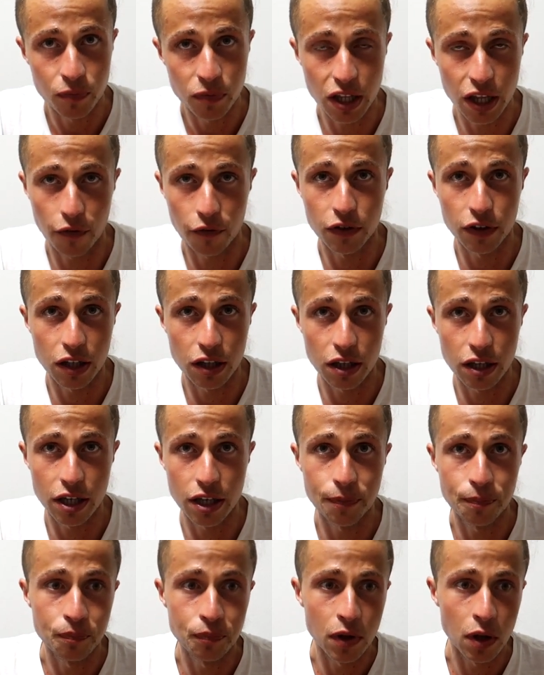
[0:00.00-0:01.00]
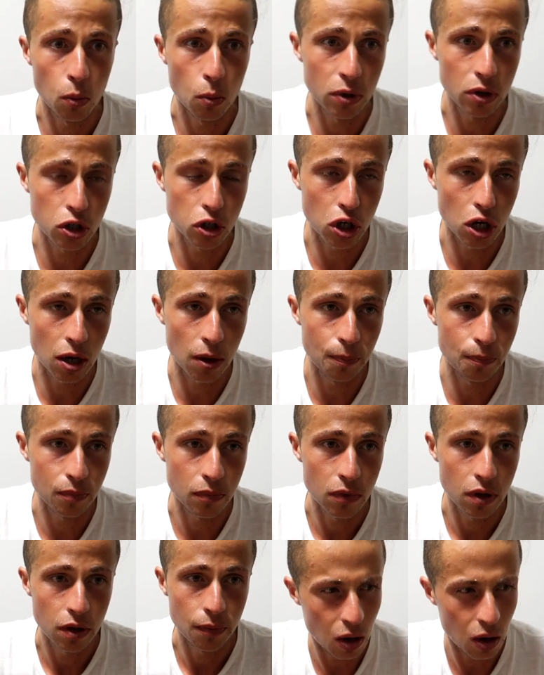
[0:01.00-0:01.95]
Definitely, when you come